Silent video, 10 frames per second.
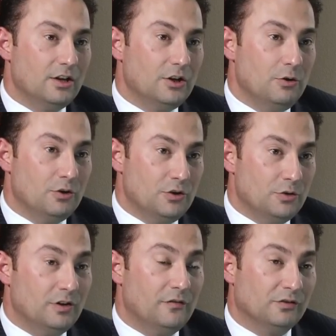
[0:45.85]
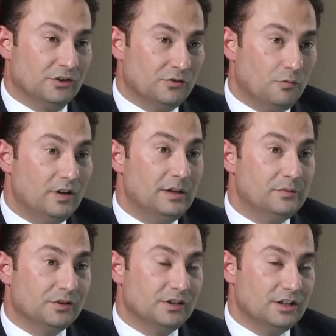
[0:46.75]
you can do it if there's a
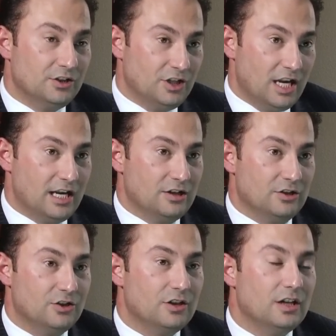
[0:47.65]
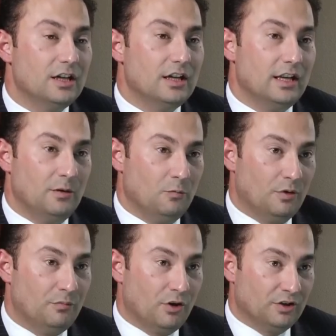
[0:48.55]
20% change in
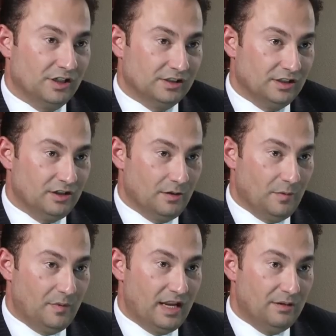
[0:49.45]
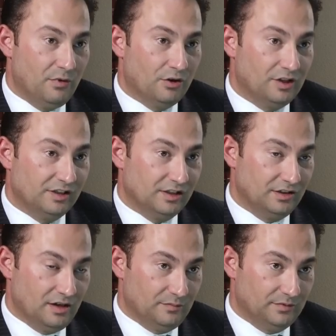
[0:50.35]
one party's income, the paying party's
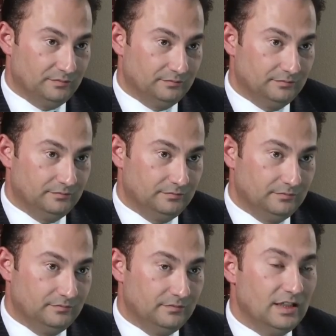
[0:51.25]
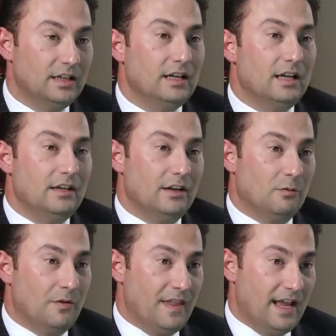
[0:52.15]
income.
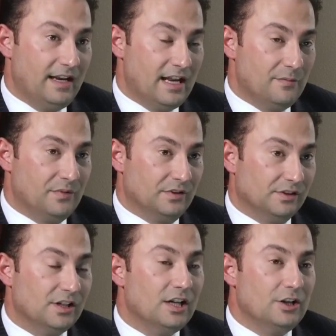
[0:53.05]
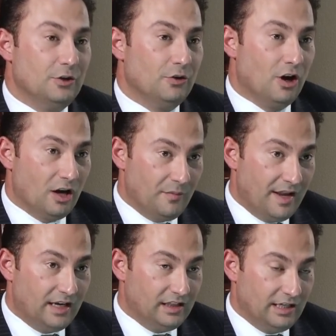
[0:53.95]
Now when that happens, you can
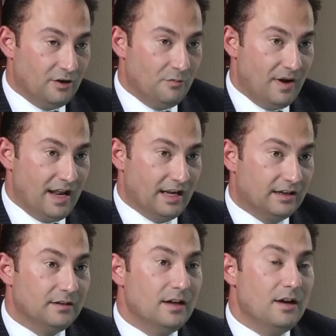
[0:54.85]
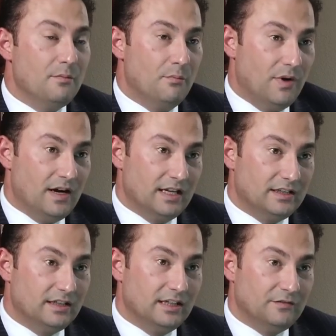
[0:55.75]
automatically go back,
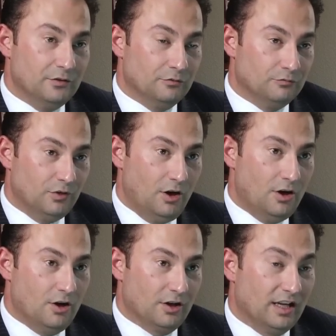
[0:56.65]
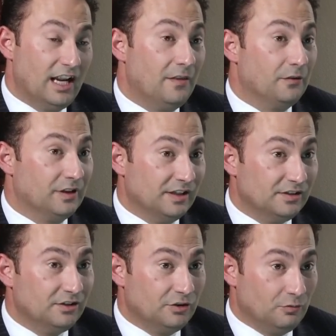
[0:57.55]
but if you're wrong and there
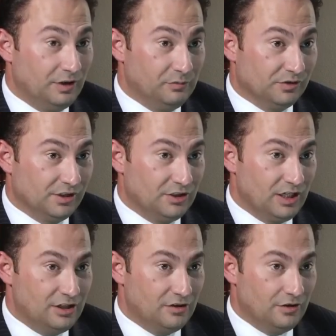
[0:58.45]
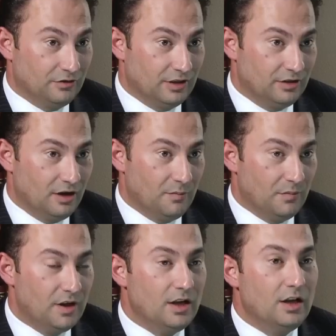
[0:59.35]
isn't a 20% change in their
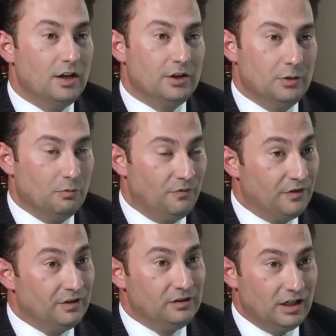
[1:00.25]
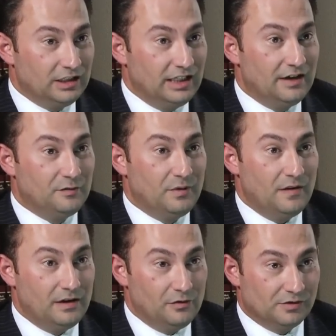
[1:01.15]
income, you will very likely have to pay
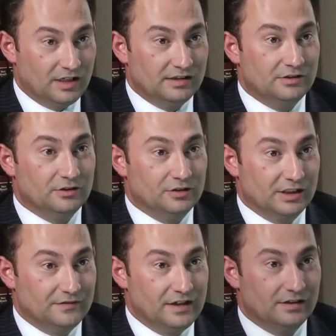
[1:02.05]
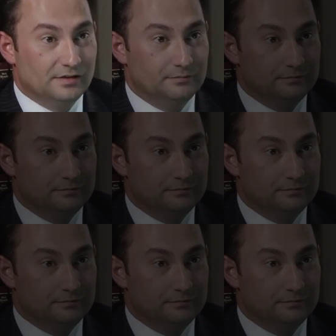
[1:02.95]
the other side's attorney's fees.